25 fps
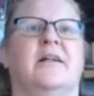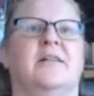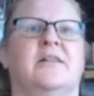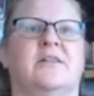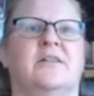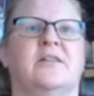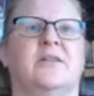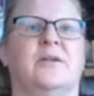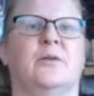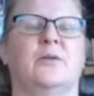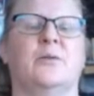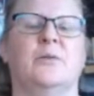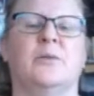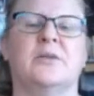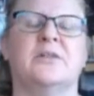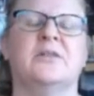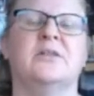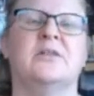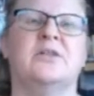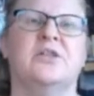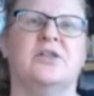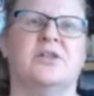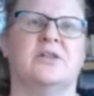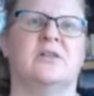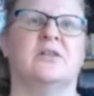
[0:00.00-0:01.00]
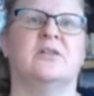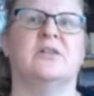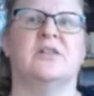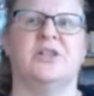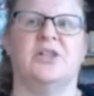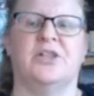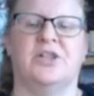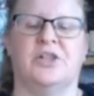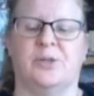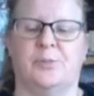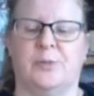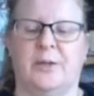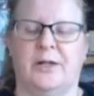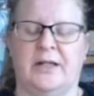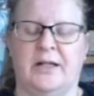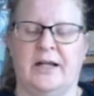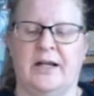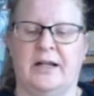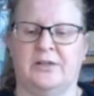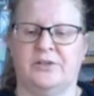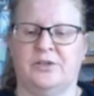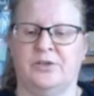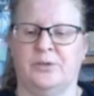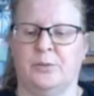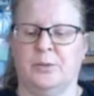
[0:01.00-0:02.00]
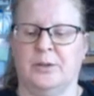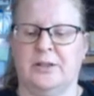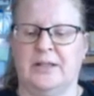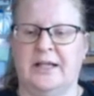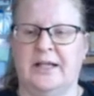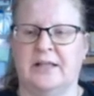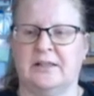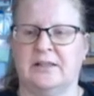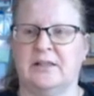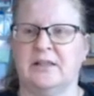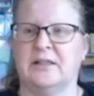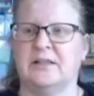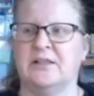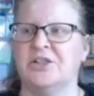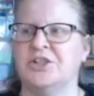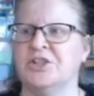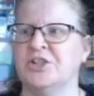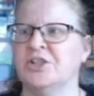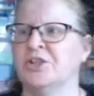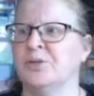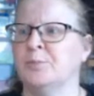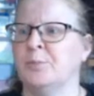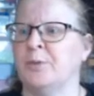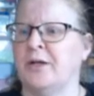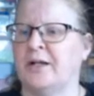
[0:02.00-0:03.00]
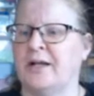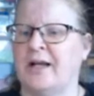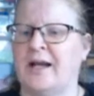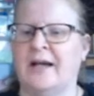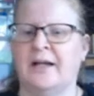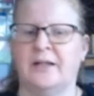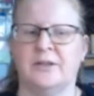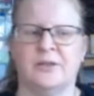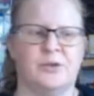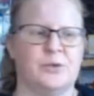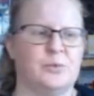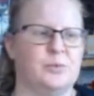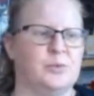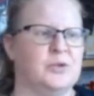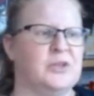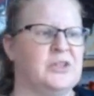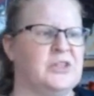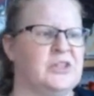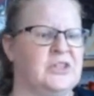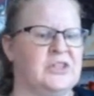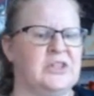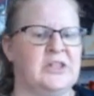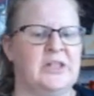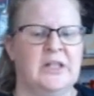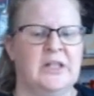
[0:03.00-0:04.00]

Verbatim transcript: so it wasn't just the gingerbread house you were getting. And the gingerbread house was,